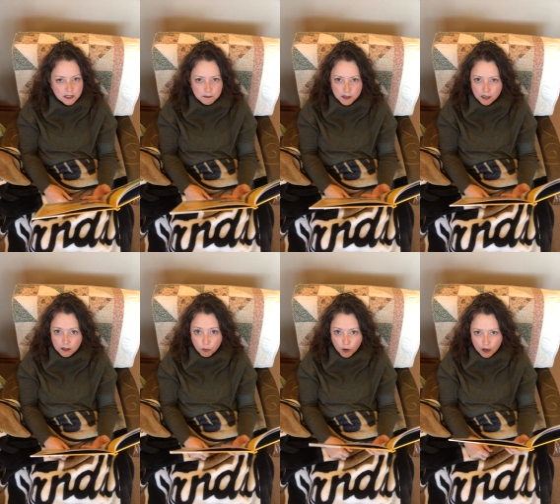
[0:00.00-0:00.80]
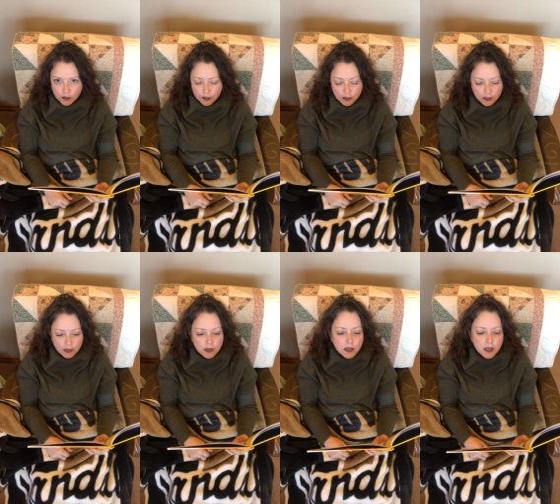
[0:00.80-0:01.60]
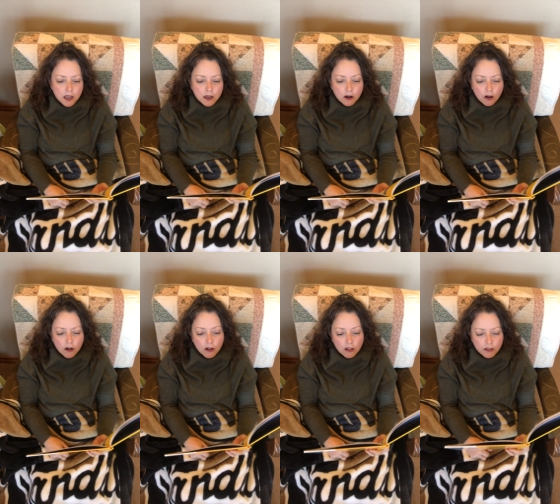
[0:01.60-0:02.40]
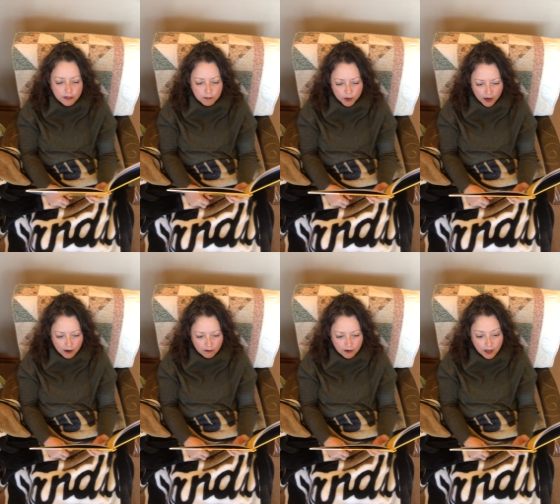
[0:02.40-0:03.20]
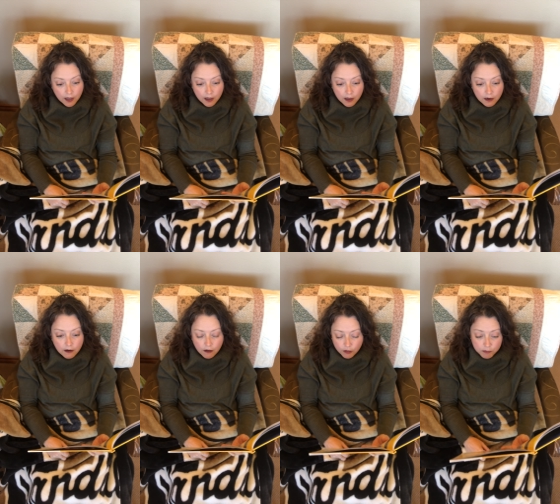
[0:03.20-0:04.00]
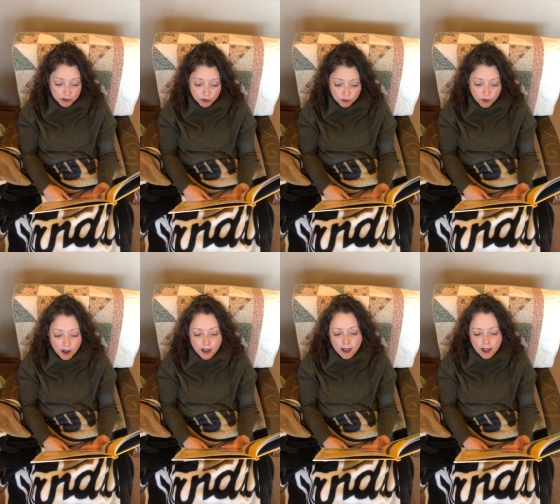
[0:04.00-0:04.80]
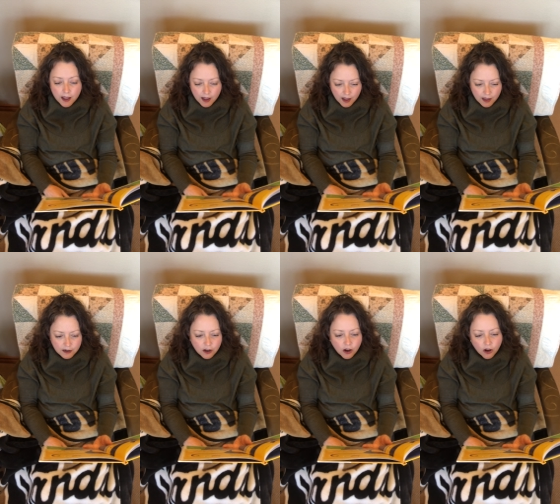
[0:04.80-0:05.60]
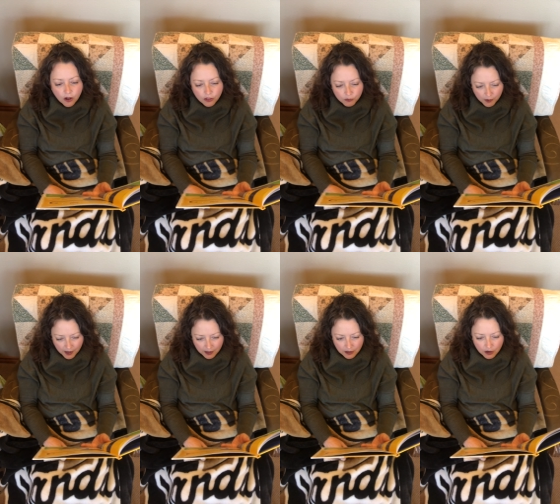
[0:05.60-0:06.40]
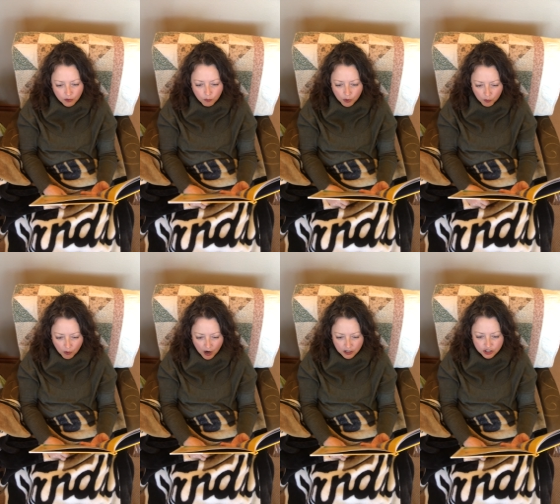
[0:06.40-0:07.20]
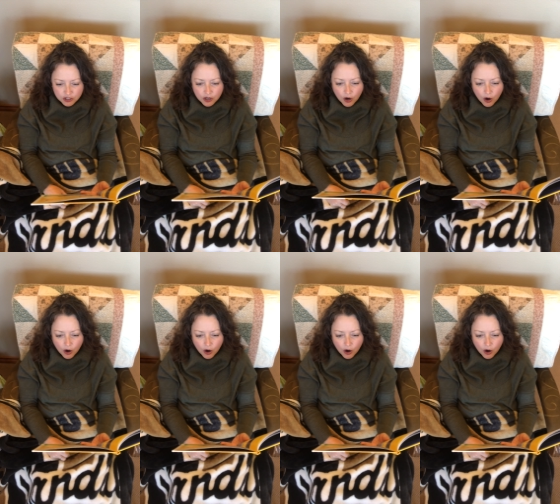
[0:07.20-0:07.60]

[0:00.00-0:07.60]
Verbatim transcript: in a bucket of water and all the brown and all the blue and all the red were washed